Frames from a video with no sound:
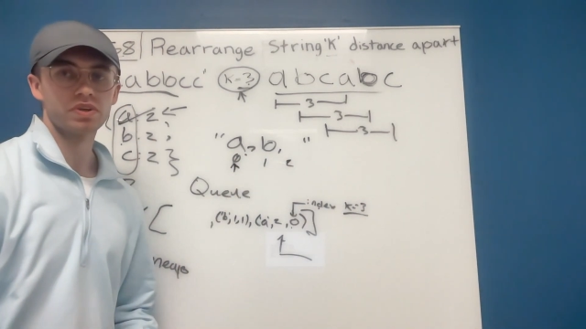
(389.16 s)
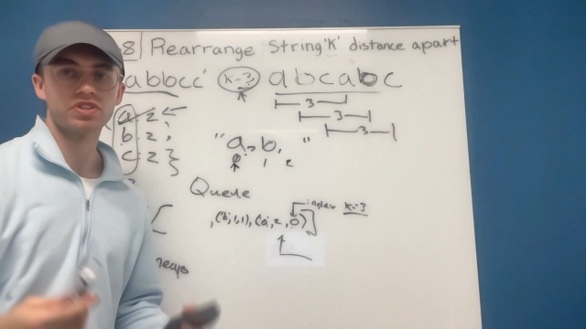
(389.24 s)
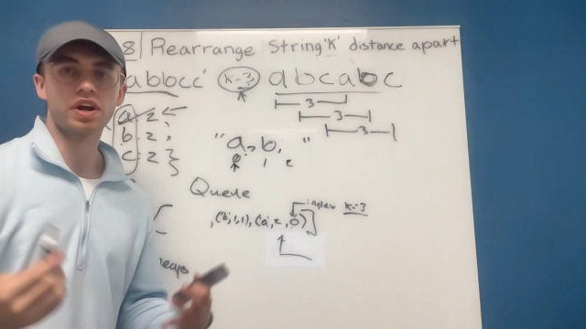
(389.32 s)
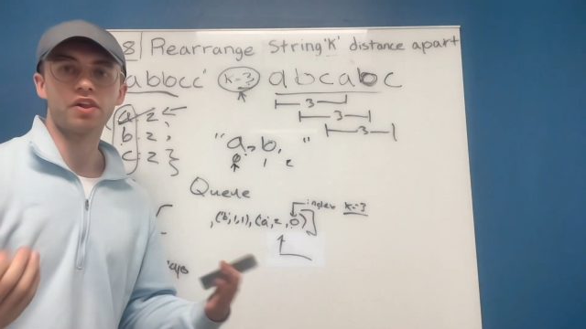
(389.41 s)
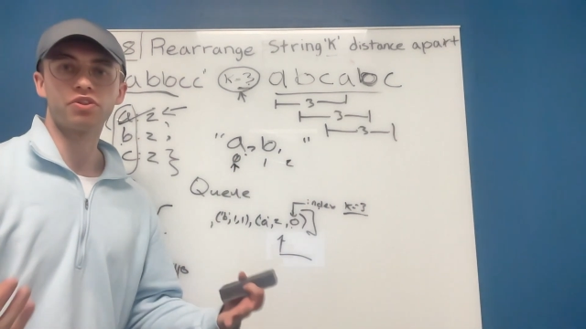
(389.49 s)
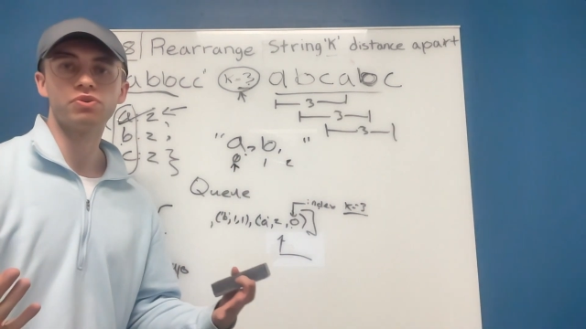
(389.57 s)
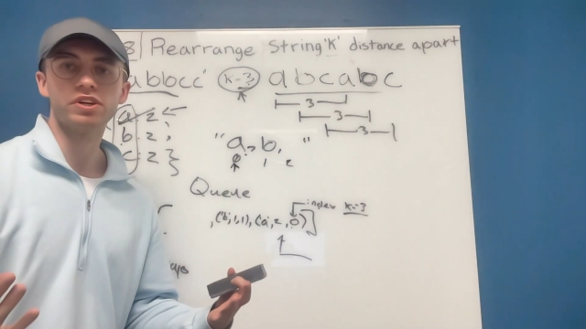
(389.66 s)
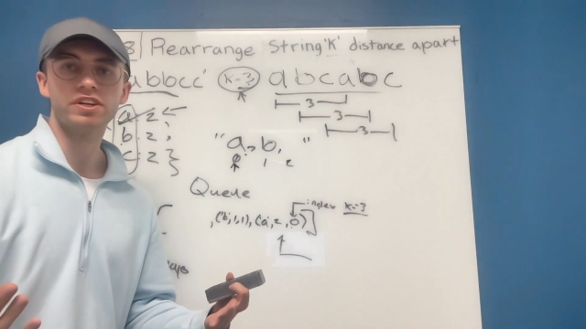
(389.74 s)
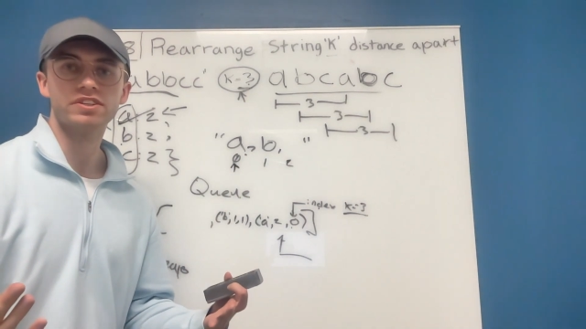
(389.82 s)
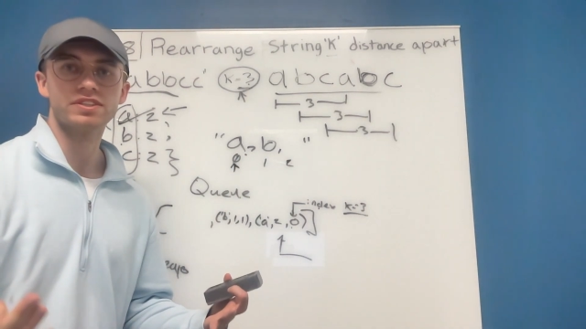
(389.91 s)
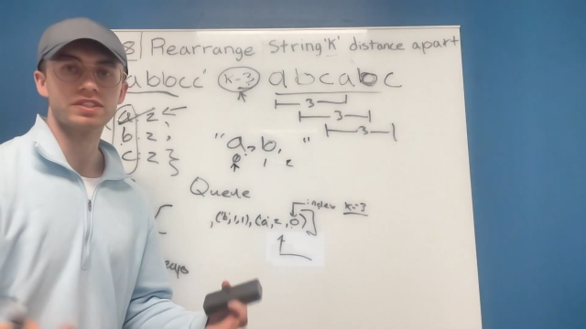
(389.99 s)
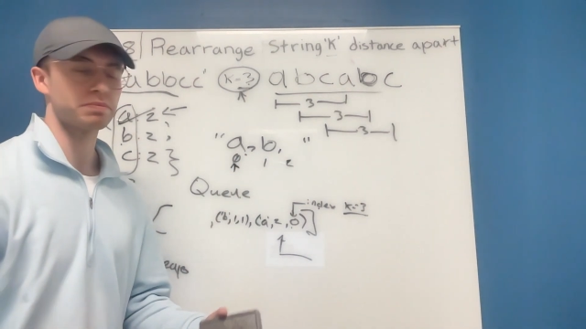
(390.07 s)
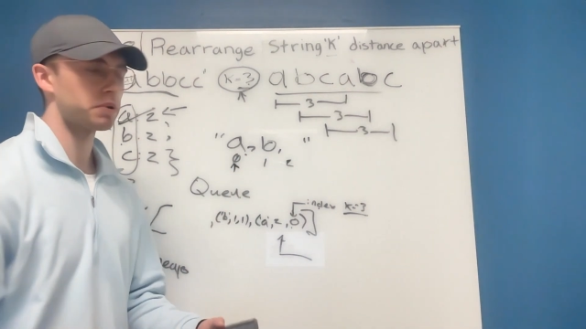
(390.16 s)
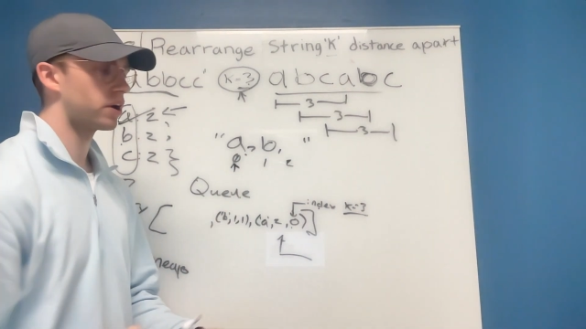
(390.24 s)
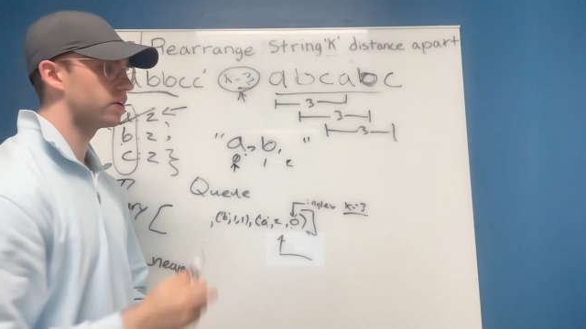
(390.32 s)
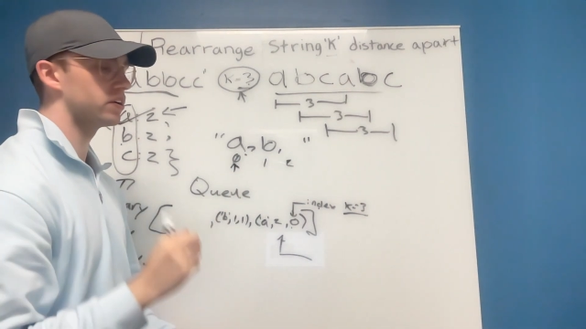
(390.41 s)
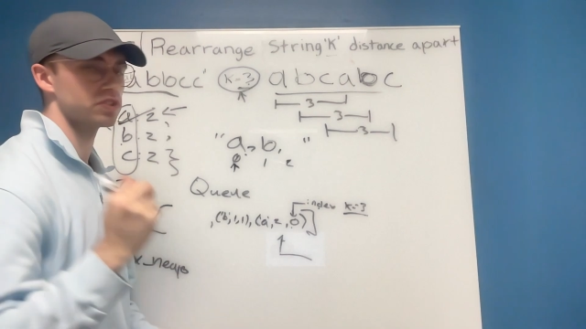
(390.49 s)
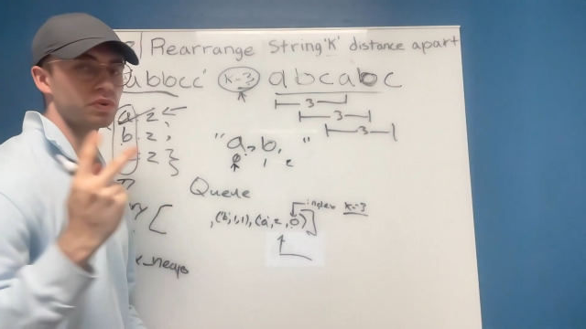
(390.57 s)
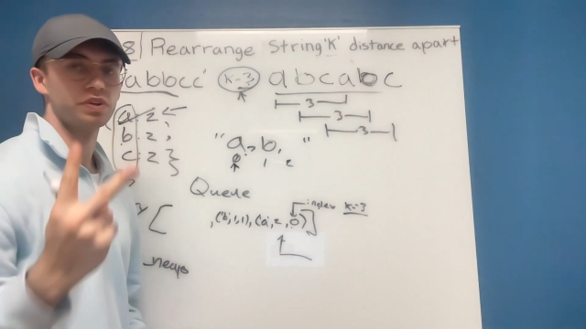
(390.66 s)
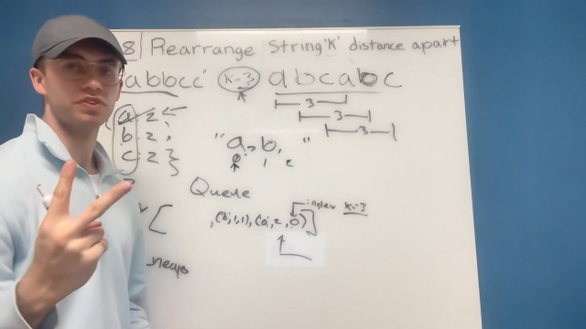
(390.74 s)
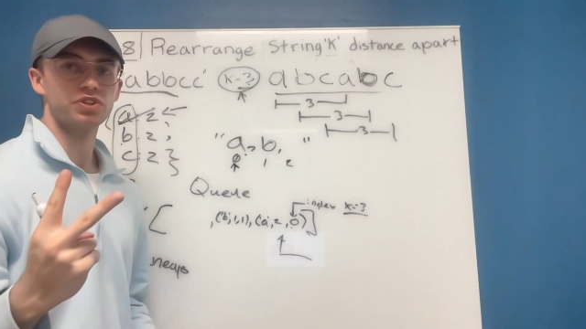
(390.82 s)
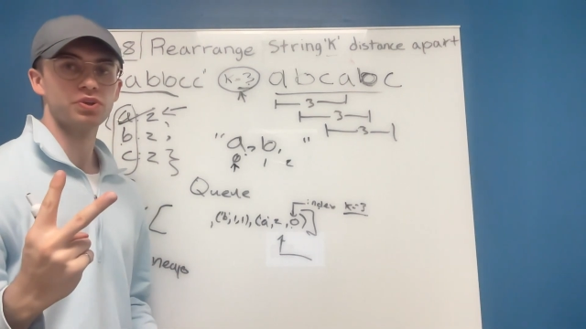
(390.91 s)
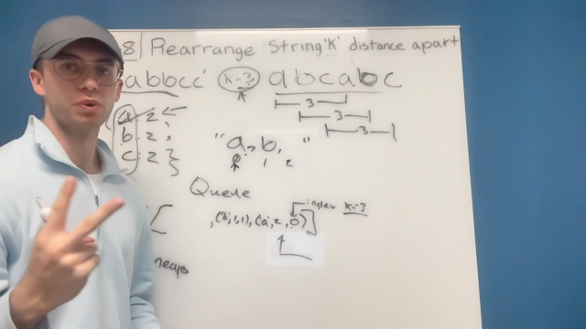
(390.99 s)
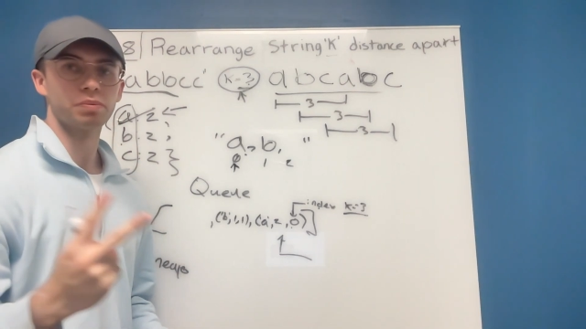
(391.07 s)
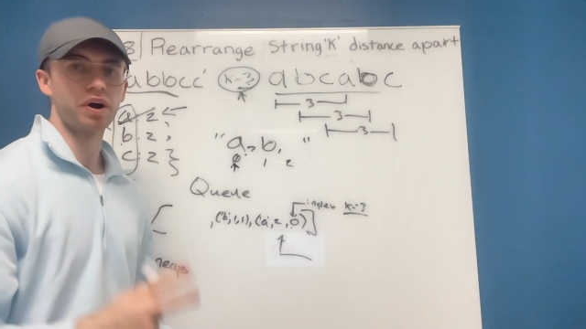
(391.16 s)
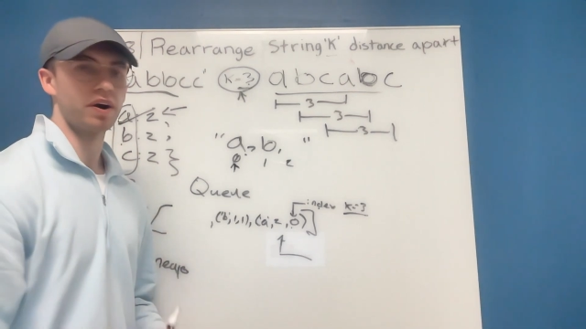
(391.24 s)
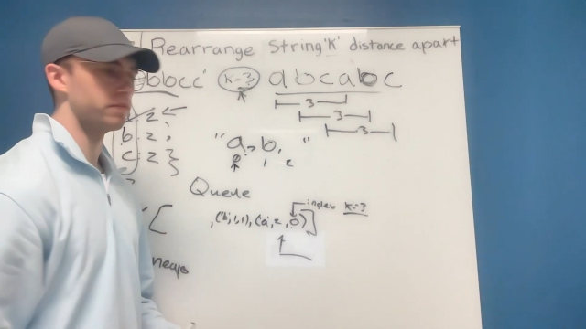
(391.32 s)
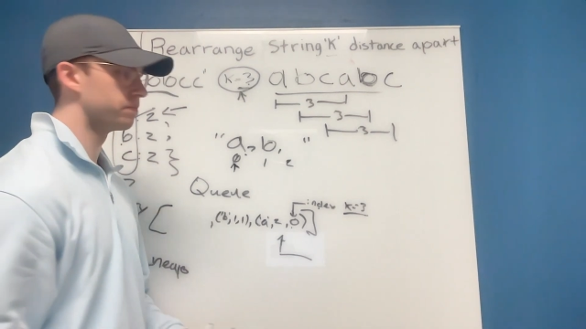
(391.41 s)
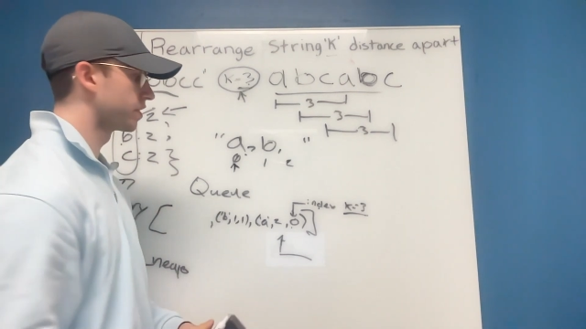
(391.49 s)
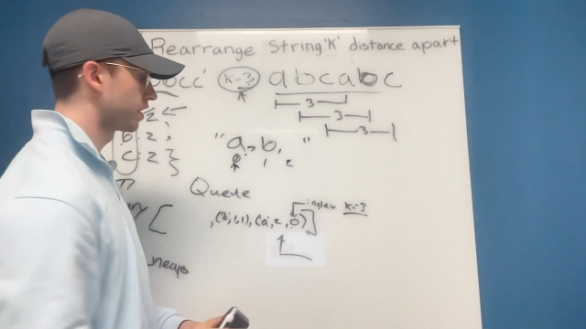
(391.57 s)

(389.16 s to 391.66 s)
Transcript: It's not 3 distance apart, it's only 2 apart.